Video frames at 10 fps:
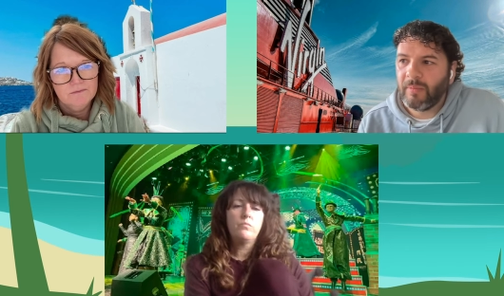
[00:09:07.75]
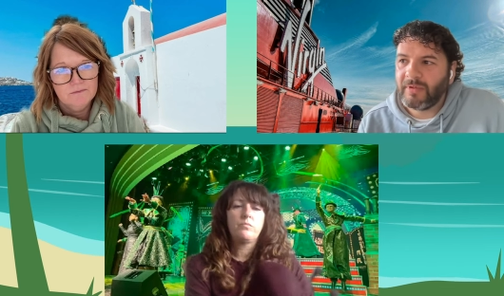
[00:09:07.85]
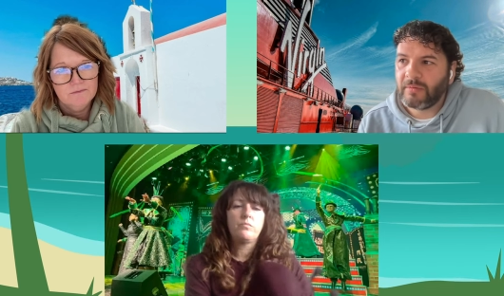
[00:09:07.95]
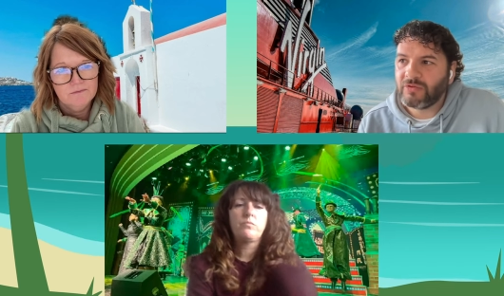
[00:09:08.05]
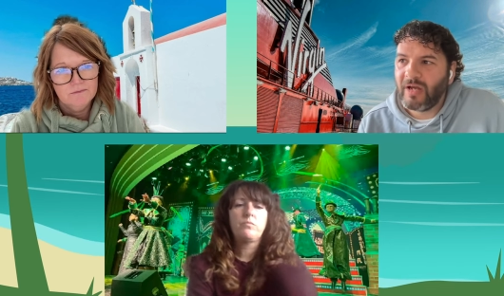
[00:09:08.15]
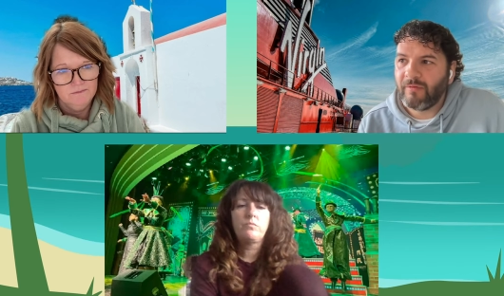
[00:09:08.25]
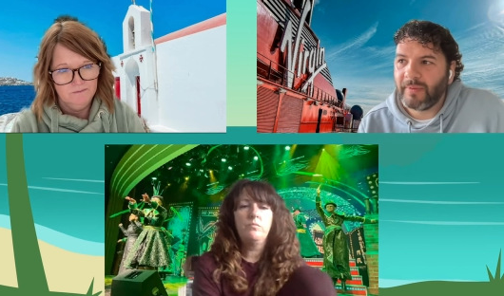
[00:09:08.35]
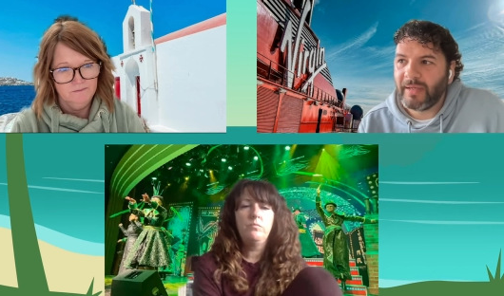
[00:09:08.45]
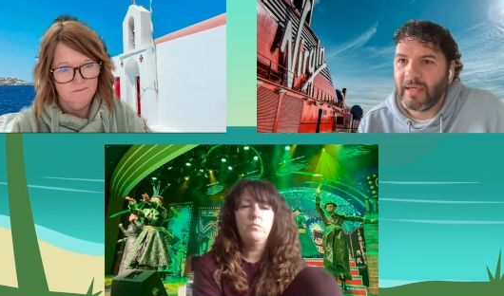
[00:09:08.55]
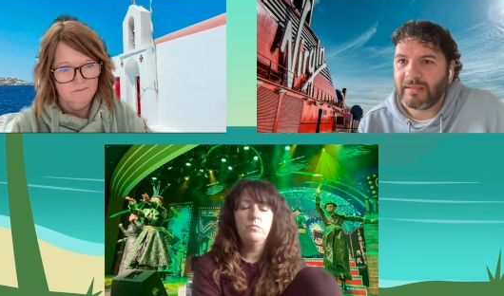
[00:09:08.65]
Speaker 1: We're a gay
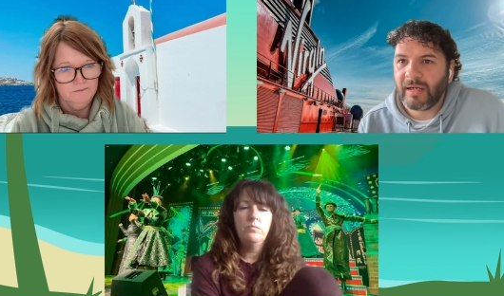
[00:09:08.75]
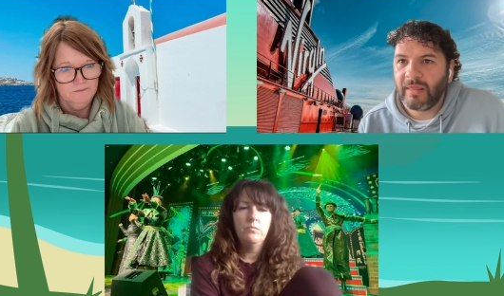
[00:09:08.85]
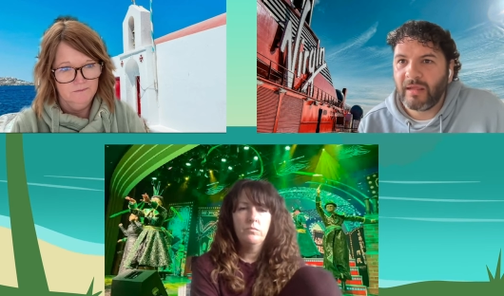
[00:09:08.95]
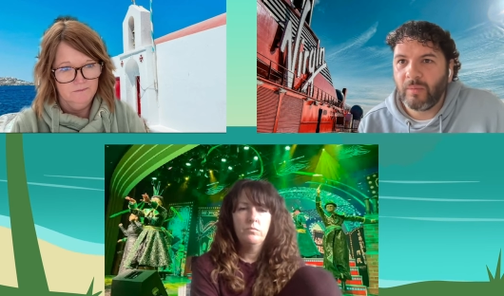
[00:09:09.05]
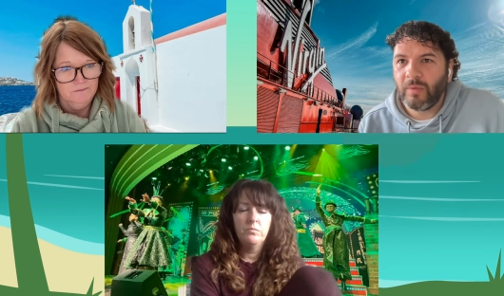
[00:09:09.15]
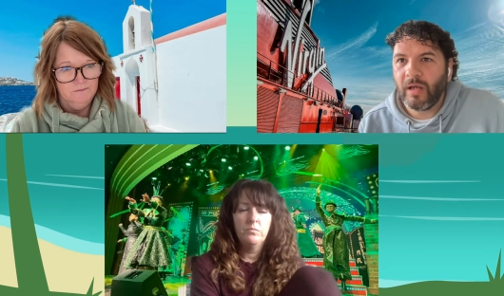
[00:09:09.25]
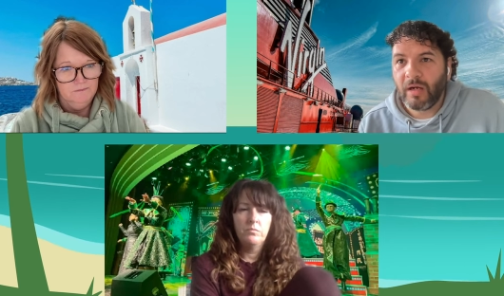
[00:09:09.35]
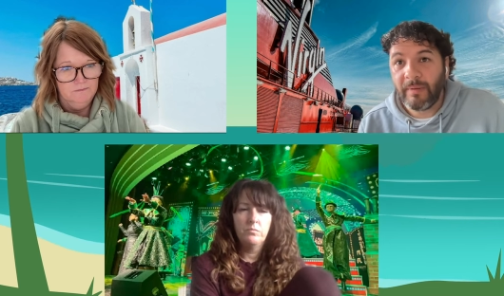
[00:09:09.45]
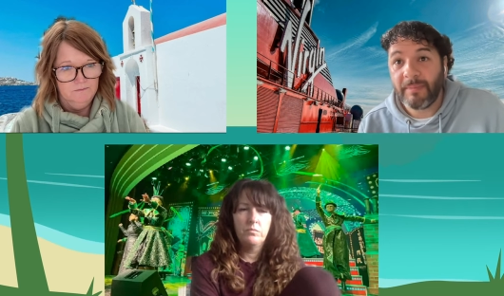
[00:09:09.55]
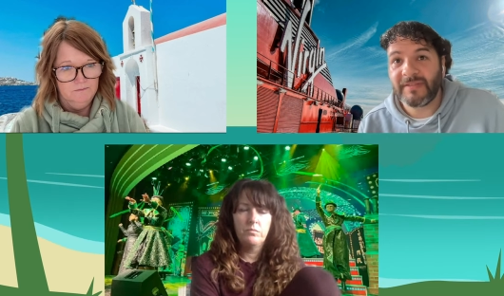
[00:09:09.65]
couple. We don't. I think we, a lot of
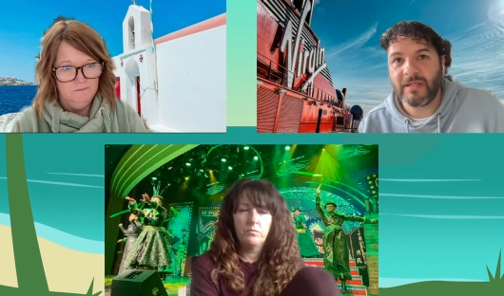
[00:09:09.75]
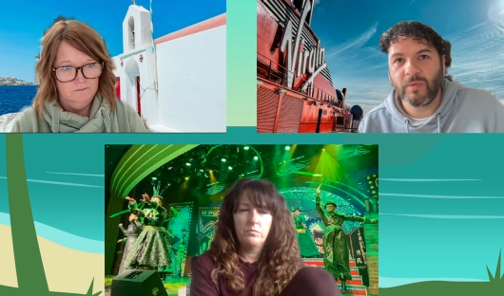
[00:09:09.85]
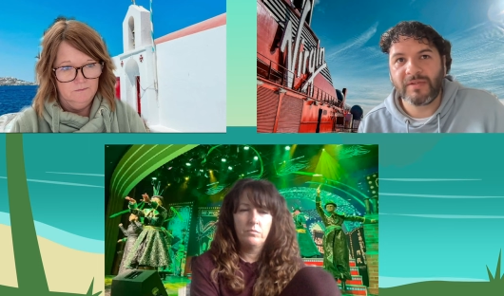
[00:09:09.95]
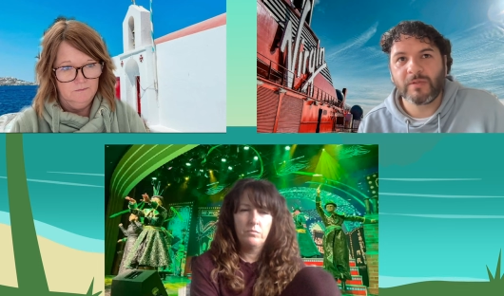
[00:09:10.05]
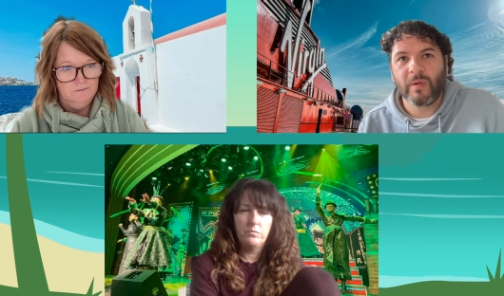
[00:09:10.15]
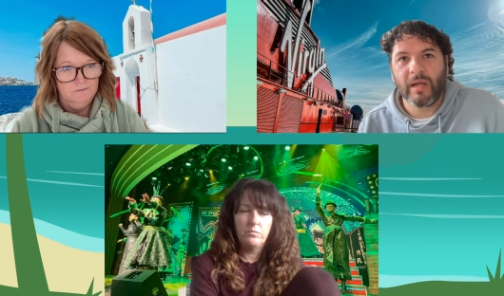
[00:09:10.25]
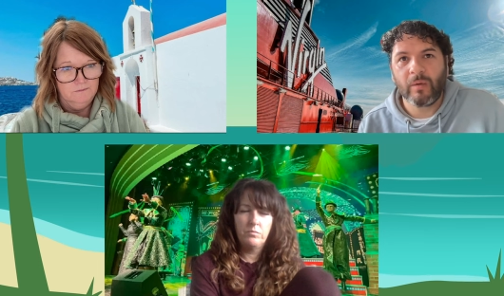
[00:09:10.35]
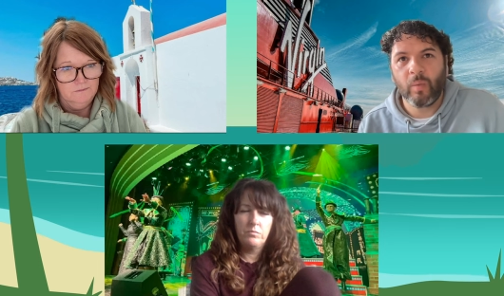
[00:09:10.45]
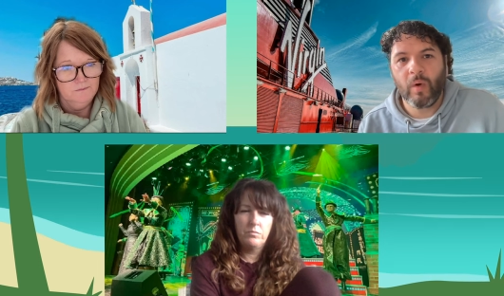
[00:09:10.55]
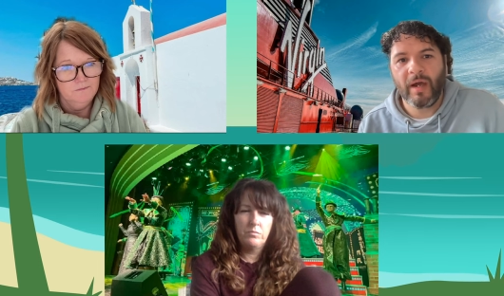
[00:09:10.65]
people say to us as well, like,
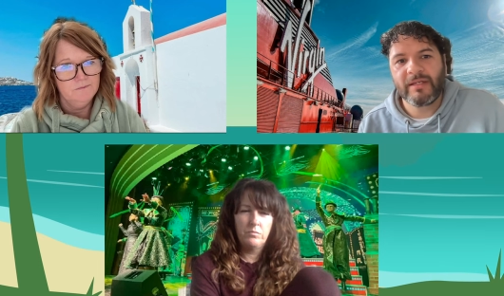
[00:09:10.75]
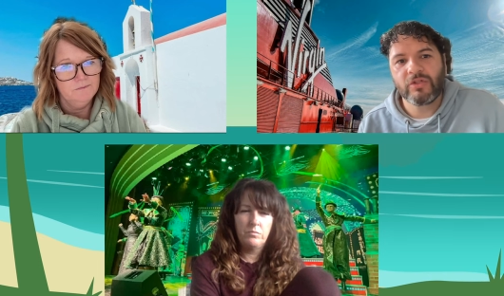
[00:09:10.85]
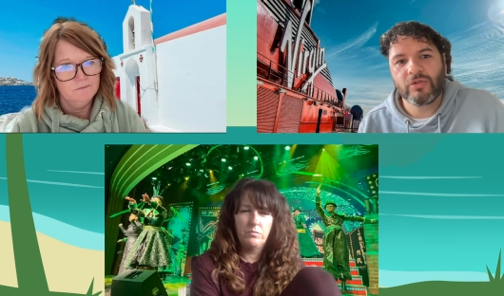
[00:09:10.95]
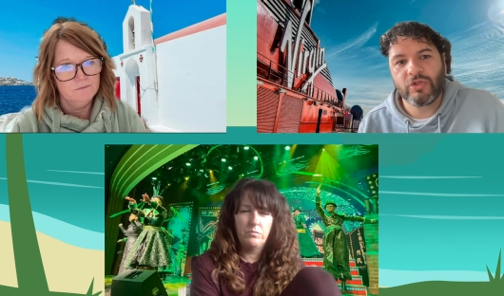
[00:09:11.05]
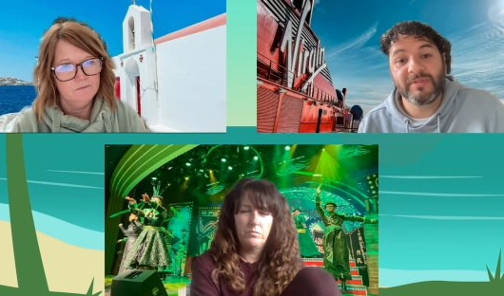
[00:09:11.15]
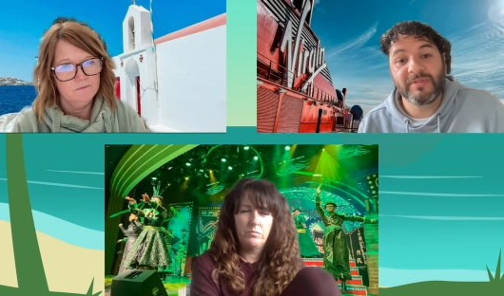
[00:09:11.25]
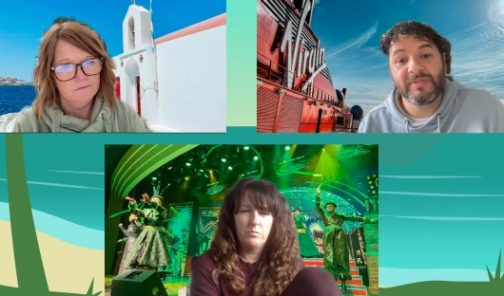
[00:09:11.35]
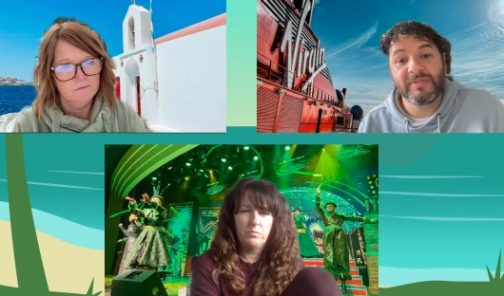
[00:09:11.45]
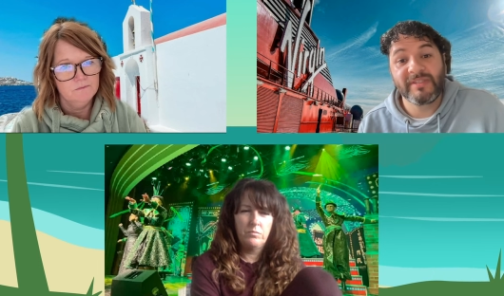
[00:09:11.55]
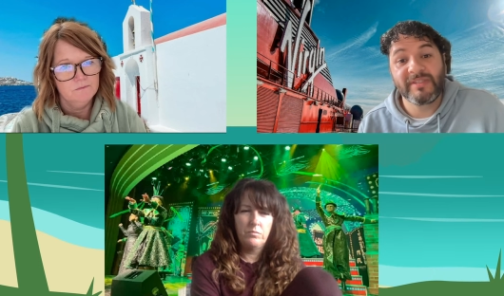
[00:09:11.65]
why did you choose
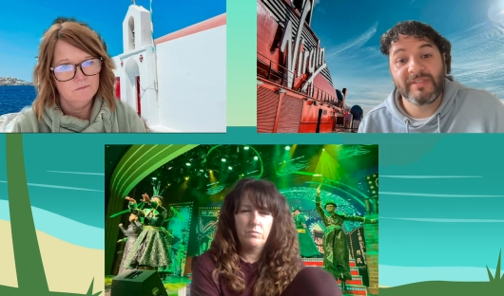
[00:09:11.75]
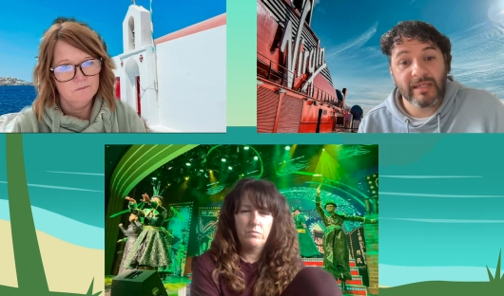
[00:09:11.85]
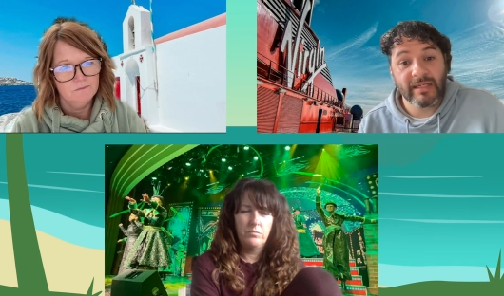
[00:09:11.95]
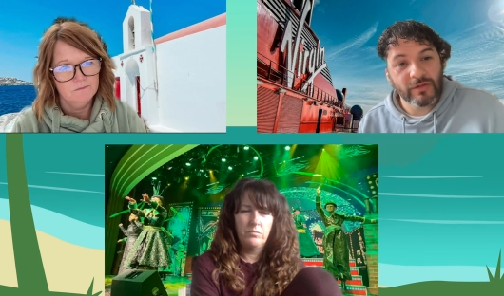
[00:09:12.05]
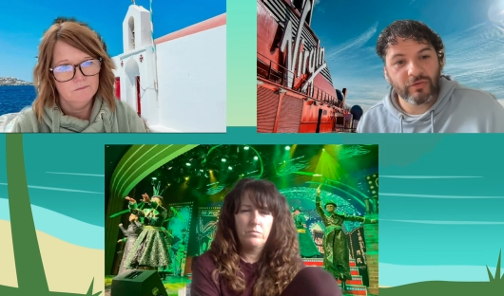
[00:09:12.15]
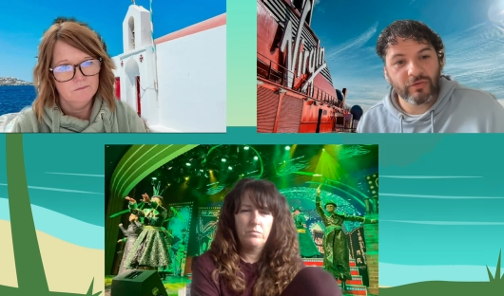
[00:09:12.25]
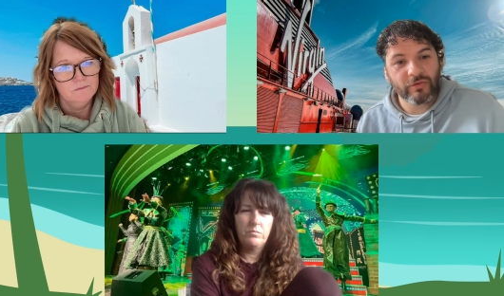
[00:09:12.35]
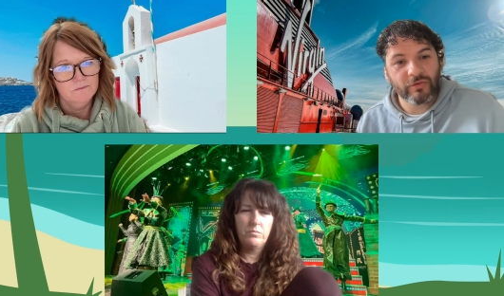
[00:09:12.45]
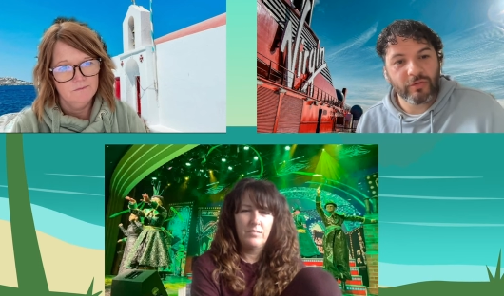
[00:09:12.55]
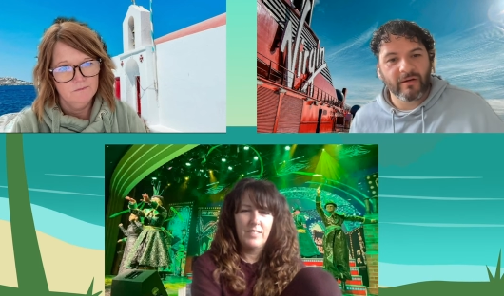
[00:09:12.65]
Disney for your first cruise
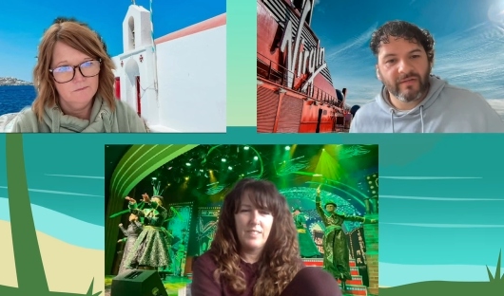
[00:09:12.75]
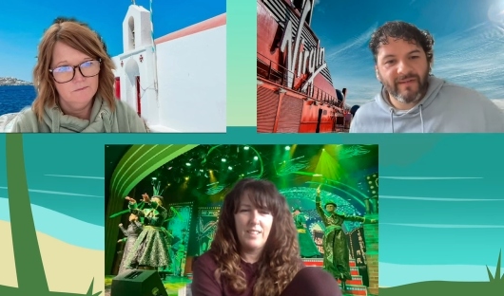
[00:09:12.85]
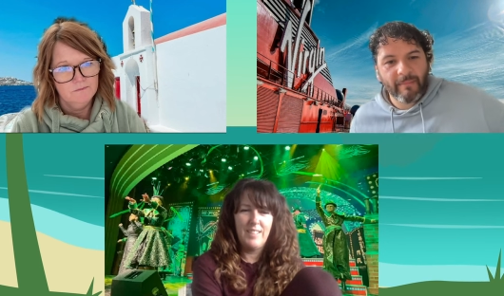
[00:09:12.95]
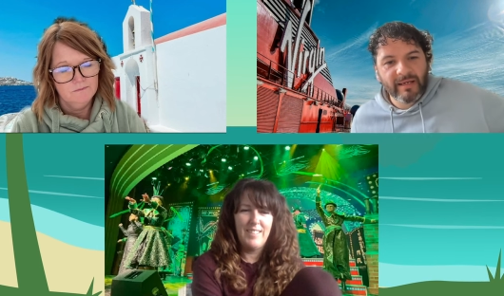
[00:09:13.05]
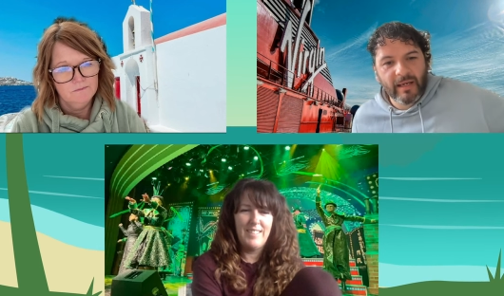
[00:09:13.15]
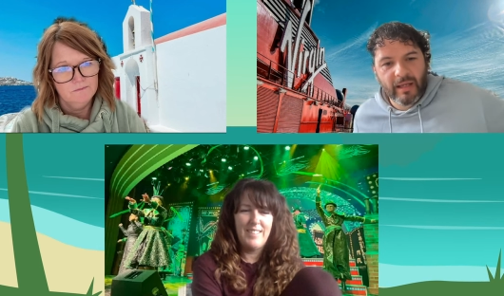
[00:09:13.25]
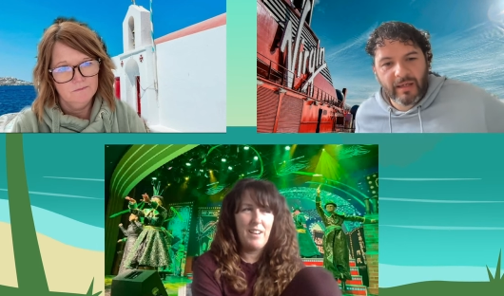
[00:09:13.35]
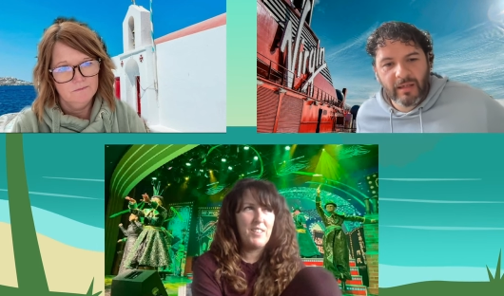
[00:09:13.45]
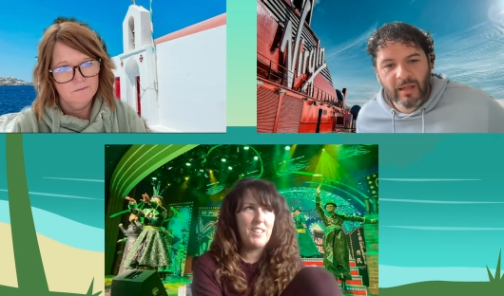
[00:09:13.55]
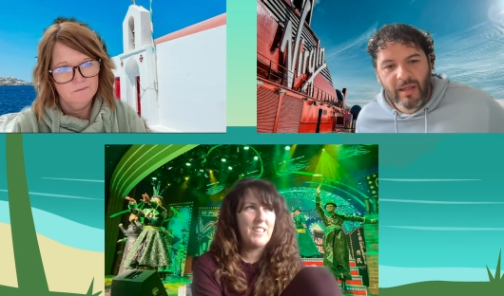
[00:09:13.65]
line? They're a family line,